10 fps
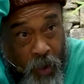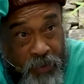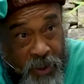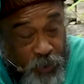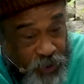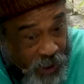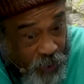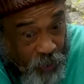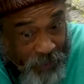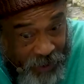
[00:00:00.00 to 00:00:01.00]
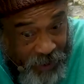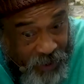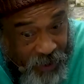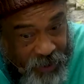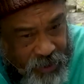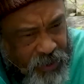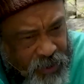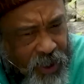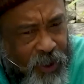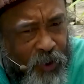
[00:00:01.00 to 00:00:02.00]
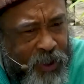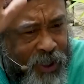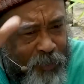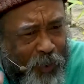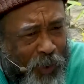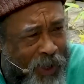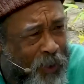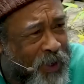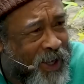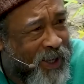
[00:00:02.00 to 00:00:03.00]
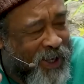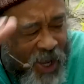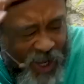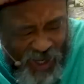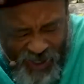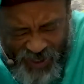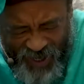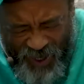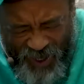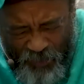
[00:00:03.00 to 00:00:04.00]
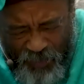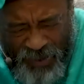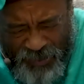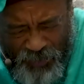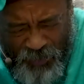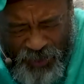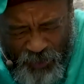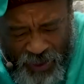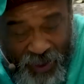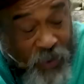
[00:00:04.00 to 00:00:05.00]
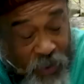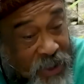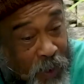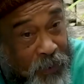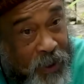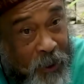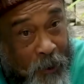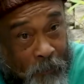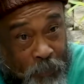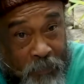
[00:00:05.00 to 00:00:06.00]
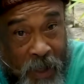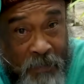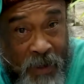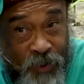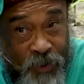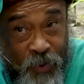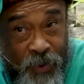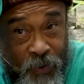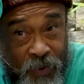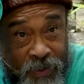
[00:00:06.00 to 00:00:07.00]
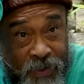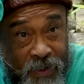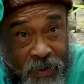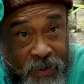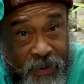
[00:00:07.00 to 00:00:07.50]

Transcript: Please put your hand on my head. I say, yeah, okay. Put hand on your head. Help me, bless me, Guruji. Why? What's happening? My mind is going crazy.